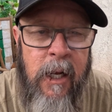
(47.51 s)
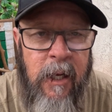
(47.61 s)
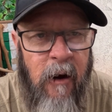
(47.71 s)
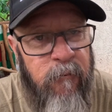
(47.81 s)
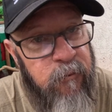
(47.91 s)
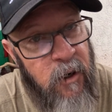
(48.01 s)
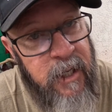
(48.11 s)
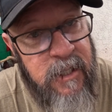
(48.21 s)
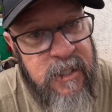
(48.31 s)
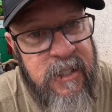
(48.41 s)
Now,
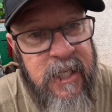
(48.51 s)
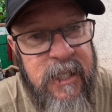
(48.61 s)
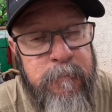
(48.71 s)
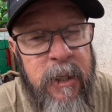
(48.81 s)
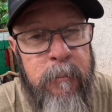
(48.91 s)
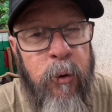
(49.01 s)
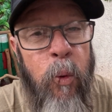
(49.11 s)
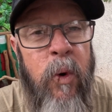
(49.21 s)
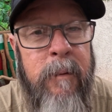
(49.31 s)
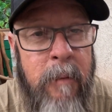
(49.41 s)
friends, 6 people
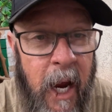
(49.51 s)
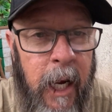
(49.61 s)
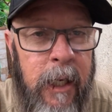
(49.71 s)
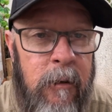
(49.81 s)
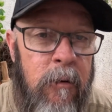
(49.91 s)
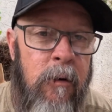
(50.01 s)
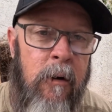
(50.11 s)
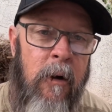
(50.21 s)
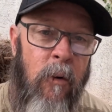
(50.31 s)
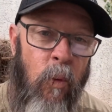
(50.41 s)
remain.
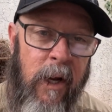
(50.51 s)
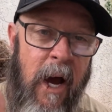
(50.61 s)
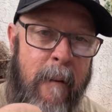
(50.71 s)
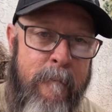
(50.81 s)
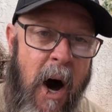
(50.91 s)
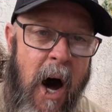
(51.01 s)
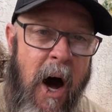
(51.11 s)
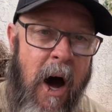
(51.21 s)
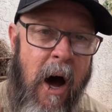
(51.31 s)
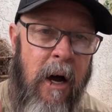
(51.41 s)
We got
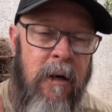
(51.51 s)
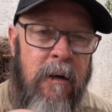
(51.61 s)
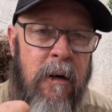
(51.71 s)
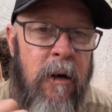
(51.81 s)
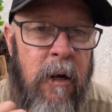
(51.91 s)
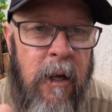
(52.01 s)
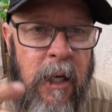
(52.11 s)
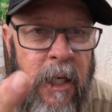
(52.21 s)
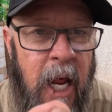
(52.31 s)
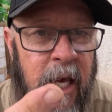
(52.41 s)
Baha,
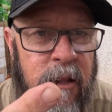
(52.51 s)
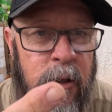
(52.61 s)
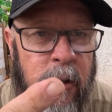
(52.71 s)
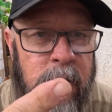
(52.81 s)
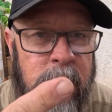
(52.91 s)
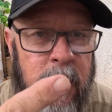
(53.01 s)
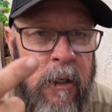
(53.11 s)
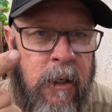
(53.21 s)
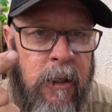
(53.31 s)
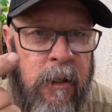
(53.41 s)
Nathan,
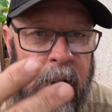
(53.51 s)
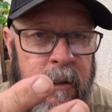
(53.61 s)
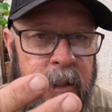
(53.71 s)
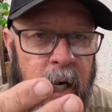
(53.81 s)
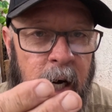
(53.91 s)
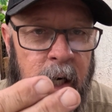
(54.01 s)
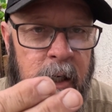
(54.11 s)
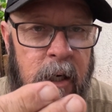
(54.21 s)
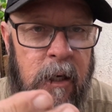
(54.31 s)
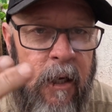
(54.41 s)

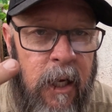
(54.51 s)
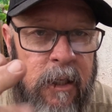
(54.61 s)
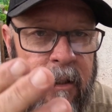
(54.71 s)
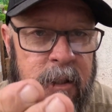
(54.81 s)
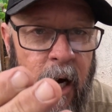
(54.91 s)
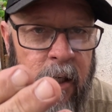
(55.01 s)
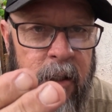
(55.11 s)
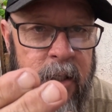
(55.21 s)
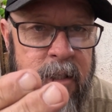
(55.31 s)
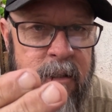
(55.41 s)
Doug,
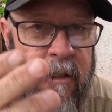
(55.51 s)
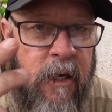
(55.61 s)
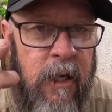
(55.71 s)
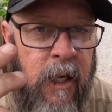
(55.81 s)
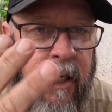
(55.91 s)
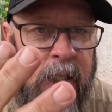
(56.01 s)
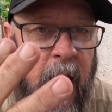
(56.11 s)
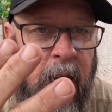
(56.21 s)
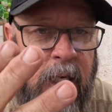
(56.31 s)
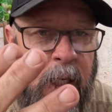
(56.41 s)
Douglas,
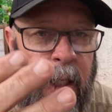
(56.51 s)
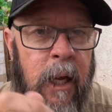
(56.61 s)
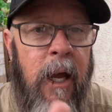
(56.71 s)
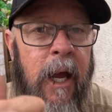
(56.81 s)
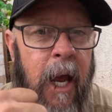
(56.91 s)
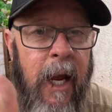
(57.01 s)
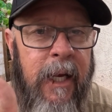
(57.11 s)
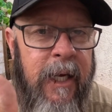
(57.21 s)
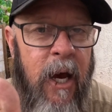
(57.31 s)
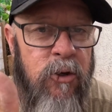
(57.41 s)
Katie, and
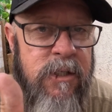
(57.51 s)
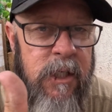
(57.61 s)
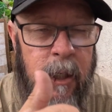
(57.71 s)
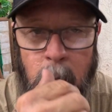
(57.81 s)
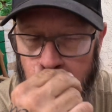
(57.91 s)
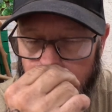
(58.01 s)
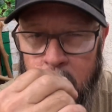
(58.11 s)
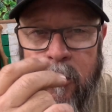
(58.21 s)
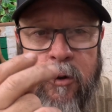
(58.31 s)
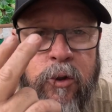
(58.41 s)
Kelsey.
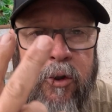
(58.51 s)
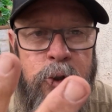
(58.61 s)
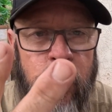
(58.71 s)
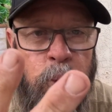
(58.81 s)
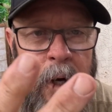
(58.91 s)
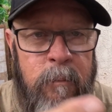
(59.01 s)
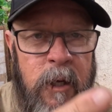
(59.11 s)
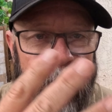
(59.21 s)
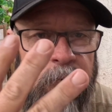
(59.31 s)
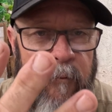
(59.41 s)
2
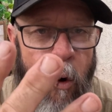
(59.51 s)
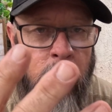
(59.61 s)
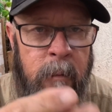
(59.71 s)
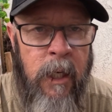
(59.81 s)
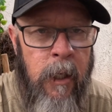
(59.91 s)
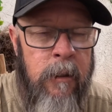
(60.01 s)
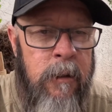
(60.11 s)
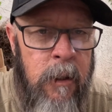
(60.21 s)
women, 4 men.